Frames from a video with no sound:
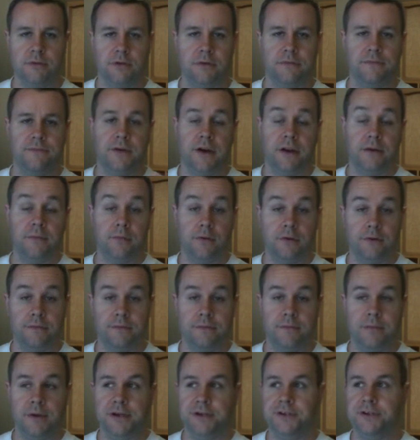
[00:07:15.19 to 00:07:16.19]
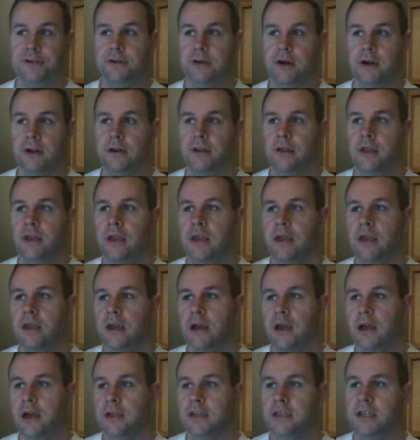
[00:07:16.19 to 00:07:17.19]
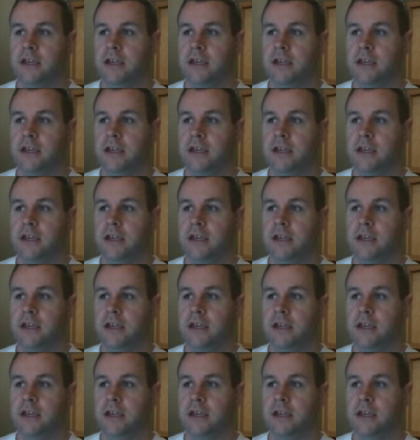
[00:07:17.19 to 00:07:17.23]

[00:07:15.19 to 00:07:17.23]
You can find more information on uh,